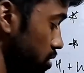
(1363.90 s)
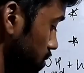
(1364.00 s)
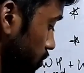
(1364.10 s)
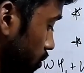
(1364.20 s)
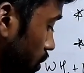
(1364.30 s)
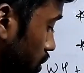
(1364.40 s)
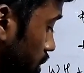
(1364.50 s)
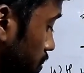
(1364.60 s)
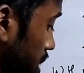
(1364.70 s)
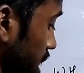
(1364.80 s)
word
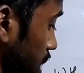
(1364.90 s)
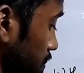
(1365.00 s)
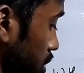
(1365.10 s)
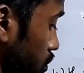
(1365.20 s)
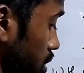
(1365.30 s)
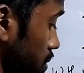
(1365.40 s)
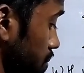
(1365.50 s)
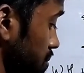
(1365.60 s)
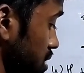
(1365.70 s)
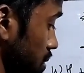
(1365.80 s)
followed by helping
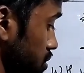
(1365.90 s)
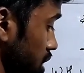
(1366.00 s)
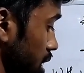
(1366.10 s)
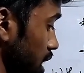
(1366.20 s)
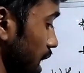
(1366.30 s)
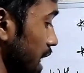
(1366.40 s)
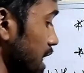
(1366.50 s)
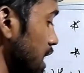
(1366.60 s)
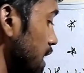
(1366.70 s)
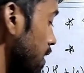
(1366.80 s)
verb, subject
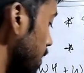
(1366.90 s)
and